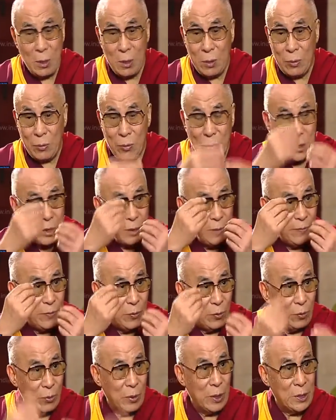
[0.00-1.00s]
within a
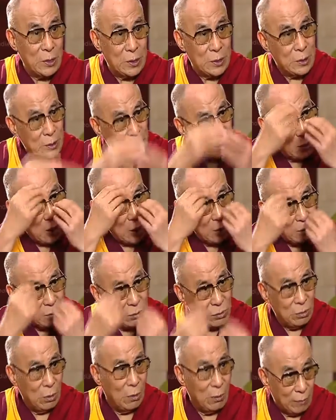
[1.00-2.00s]
few weeks can
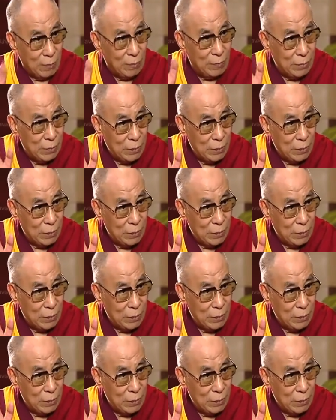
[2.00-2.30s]
solve,